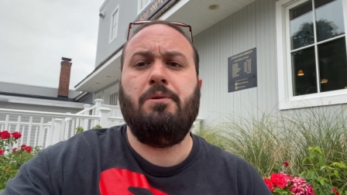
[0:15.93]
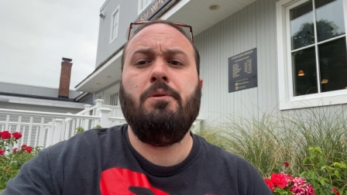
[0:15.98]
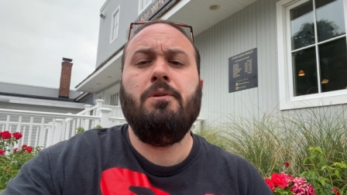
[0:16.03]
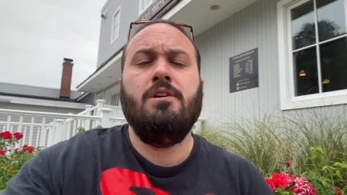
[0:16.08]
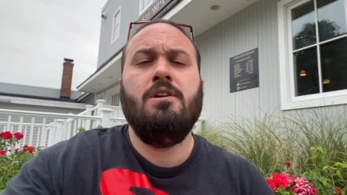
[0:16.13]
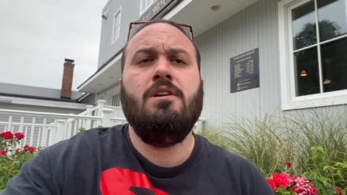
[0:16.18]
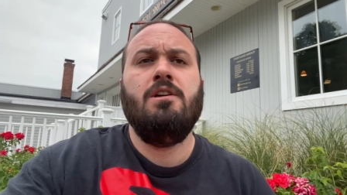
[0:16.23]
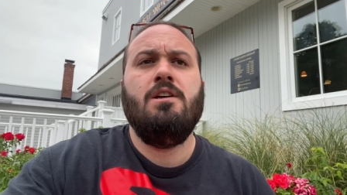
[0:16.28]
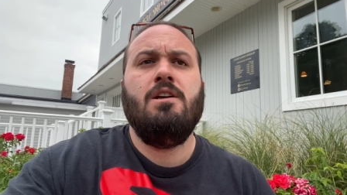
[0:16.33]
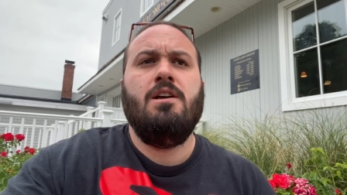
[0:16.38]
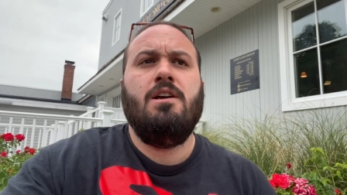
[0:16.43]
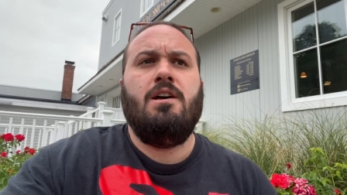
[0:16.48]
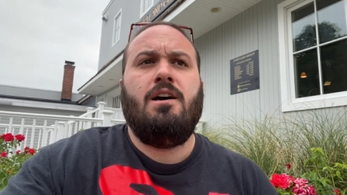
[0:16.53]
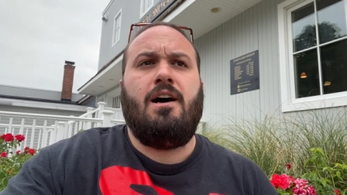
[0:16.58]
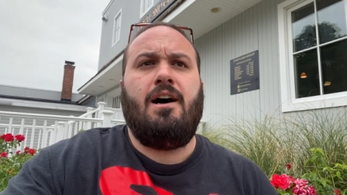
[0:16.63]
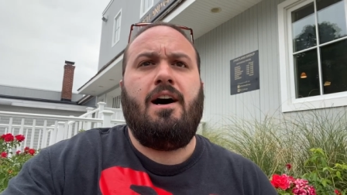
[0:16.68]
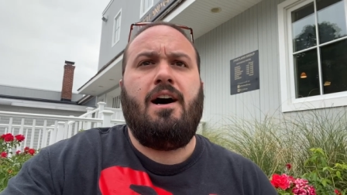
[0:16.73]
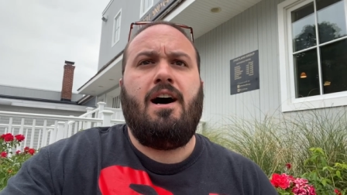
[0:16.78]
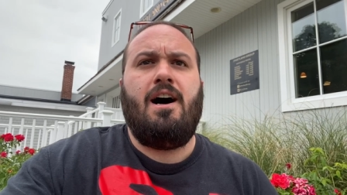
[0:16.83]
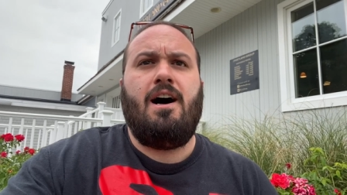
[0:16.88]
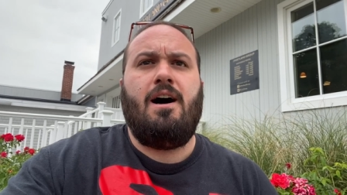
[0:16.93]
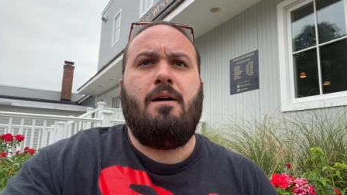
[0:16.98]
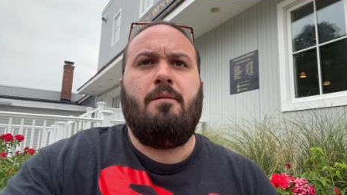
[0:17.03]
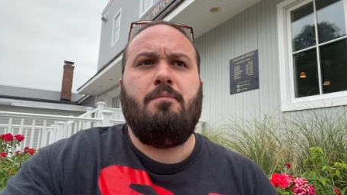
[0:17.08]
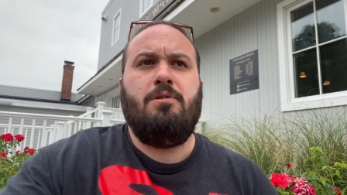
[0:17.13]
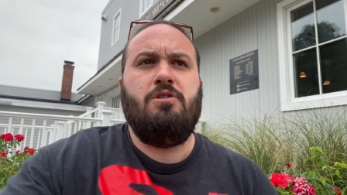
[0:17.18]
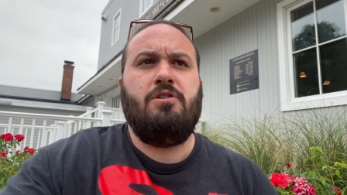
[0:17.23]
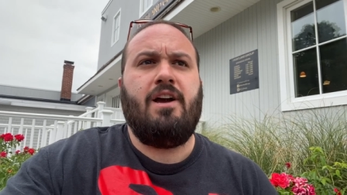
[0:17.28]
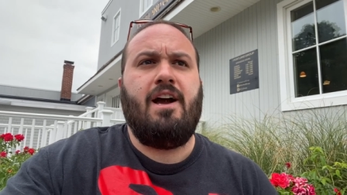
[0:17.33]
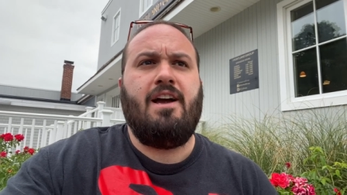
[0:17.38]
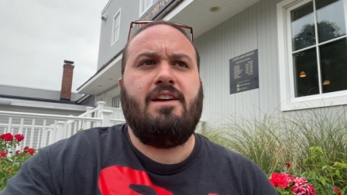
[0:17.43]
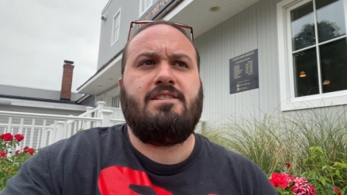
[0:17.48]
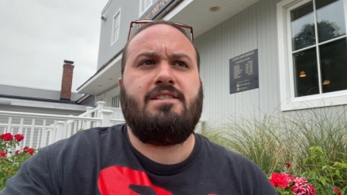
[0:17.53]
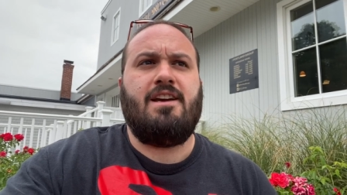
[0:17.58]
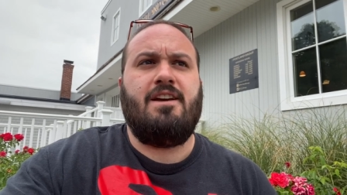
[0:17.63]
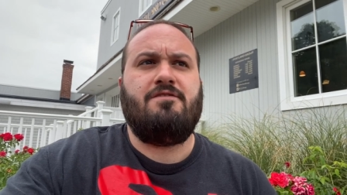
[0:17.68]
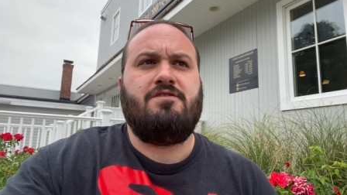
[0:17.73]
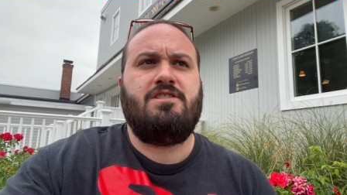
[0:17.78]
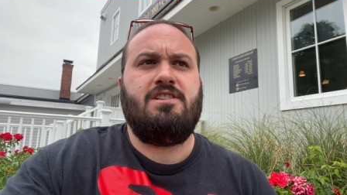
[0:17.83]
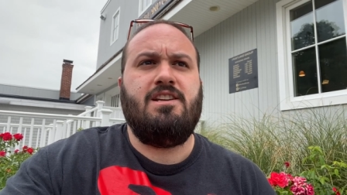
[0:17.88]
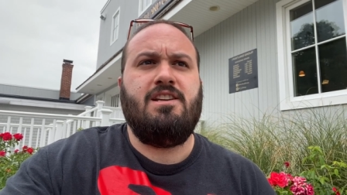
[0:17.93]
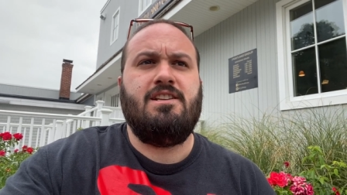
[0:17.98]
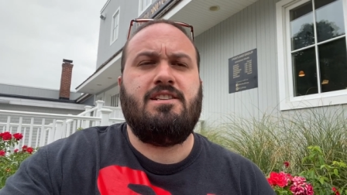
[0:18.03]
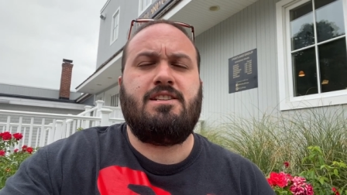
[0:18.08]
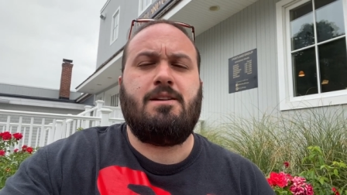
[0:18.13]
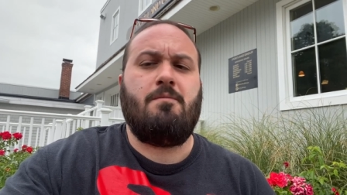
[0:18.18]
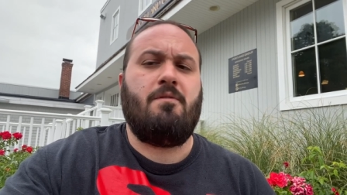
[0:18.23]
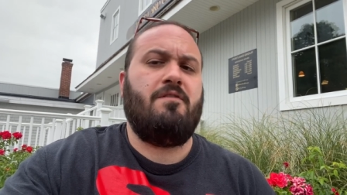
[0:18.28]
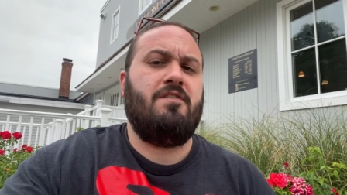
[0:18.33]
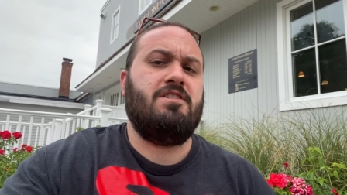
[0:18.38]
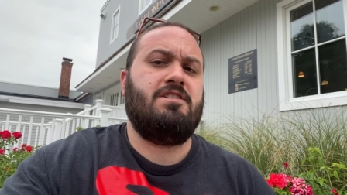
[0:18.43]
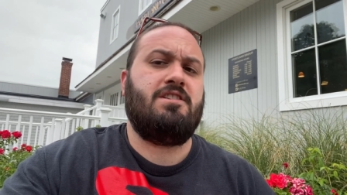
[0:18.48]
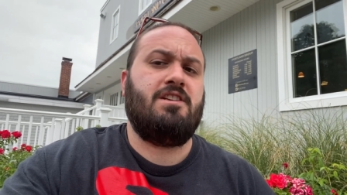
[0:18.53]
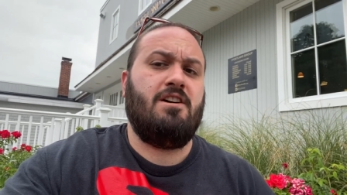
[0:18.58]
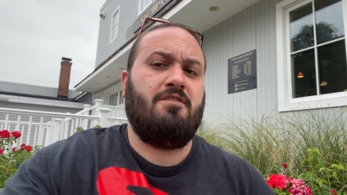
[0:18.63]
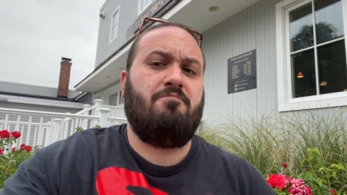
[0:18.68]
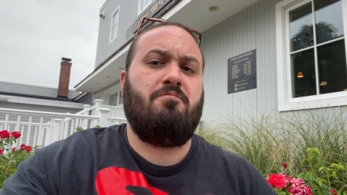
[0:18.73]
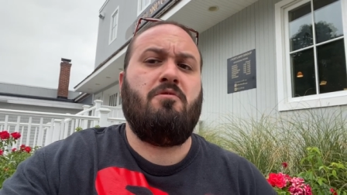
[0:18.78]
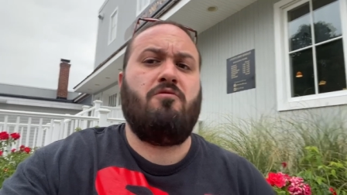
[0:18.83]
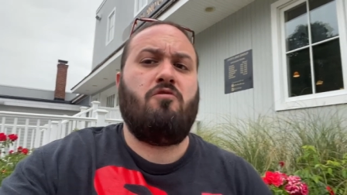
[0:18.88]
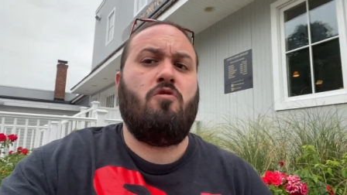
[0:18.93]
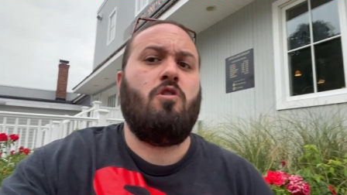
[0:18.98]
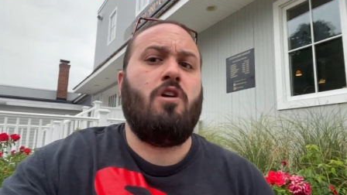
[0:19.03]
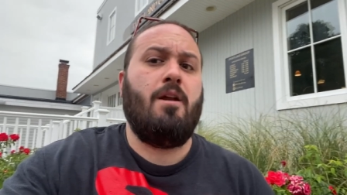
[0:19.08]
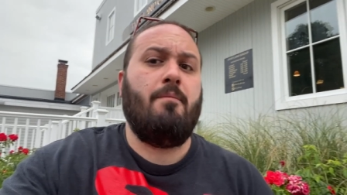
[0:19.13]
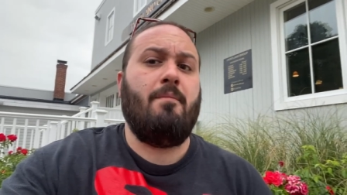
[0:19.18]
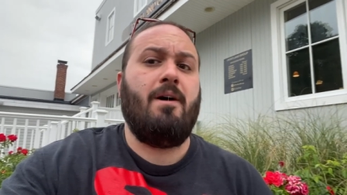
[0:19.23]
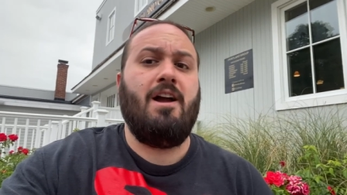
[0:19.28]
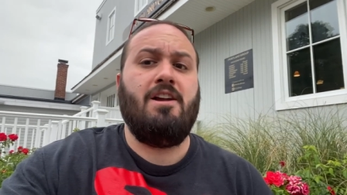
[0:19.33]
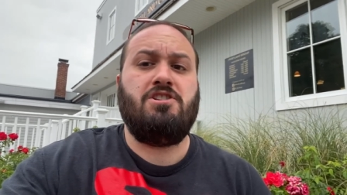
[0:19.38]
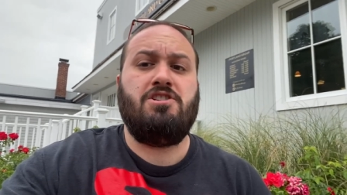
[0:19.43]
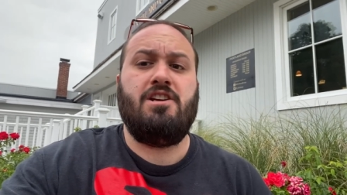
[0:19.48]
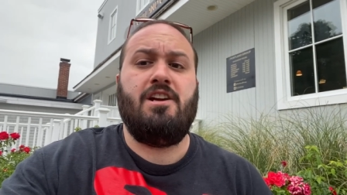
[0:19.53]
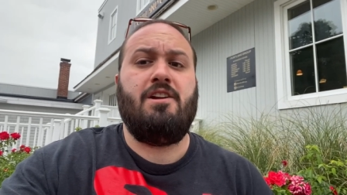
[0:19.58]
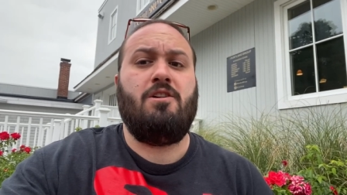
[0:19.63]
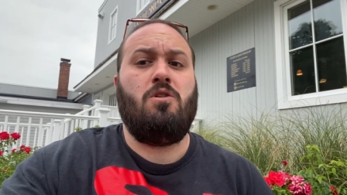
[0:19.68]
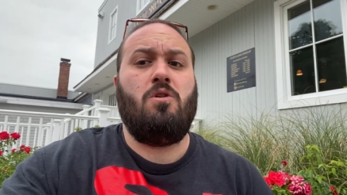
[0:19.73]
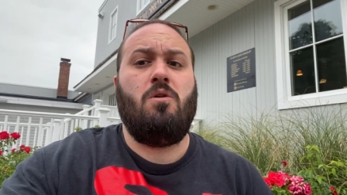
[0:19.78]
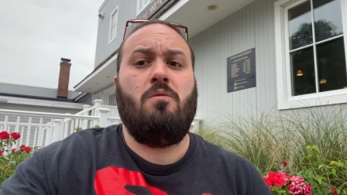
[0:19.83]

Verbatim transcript: Uh, you guys have seen some of his stuff before on my channel,